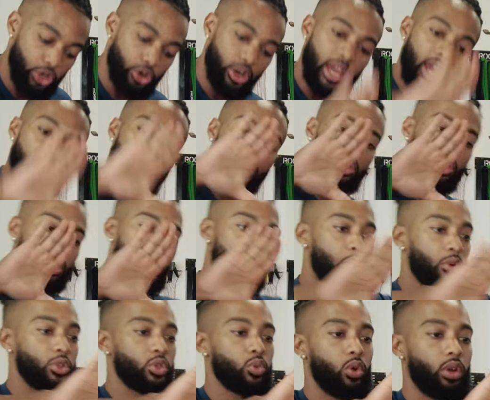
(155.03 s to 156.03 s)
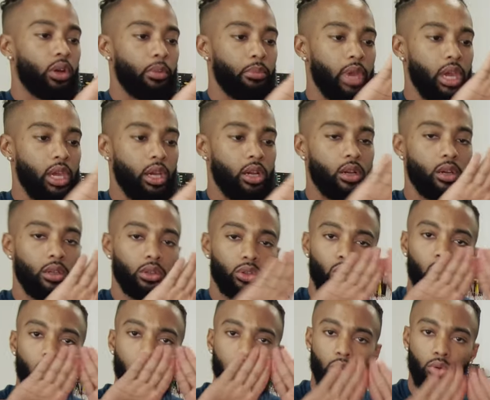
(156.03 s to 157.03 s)
of your hand. So you almost want to make a
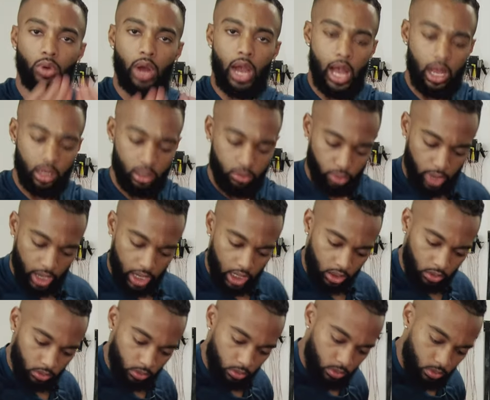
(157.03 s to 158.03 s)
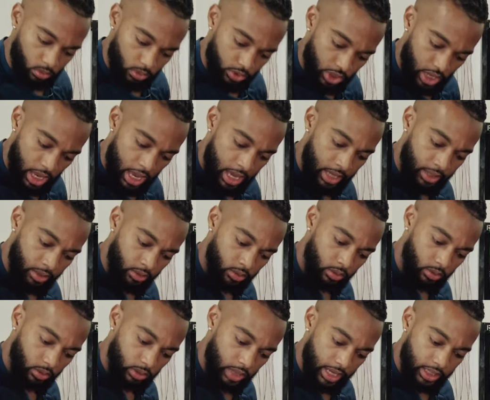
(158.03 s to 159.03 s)
throw up the rock, right? Sorry,
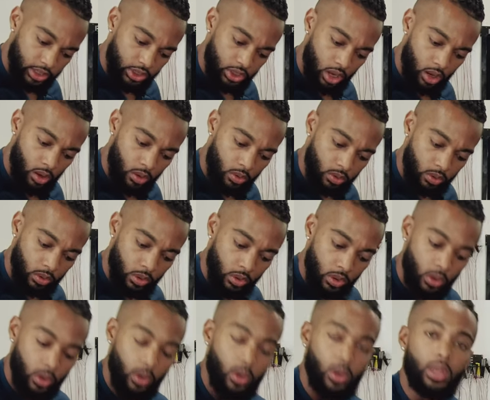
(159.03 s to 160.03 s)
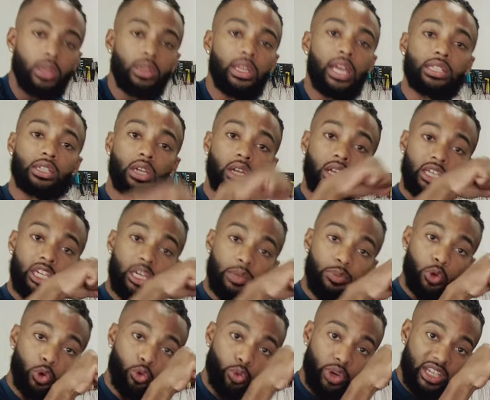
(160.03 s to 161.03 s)
like so. That's gonna
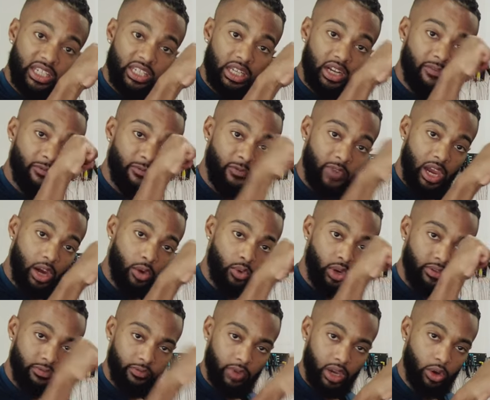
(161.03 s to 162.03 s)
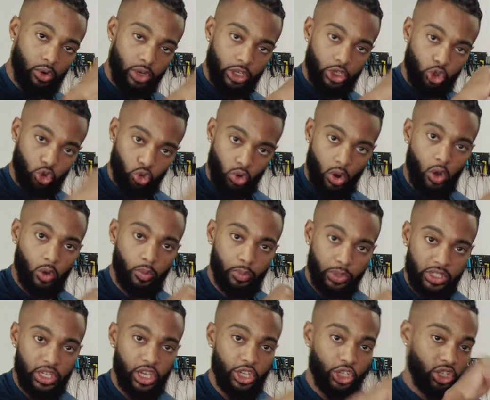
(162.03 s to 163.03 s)
keep your wrists in a very, very strong
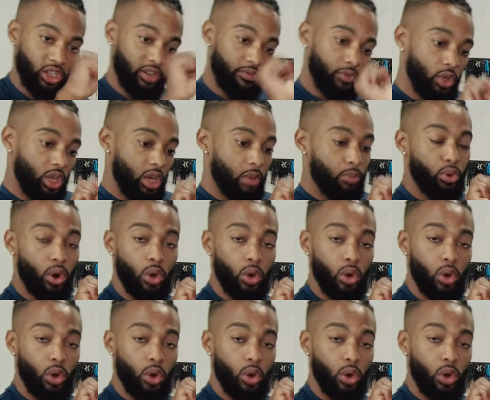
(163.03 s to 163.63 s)
position. If you get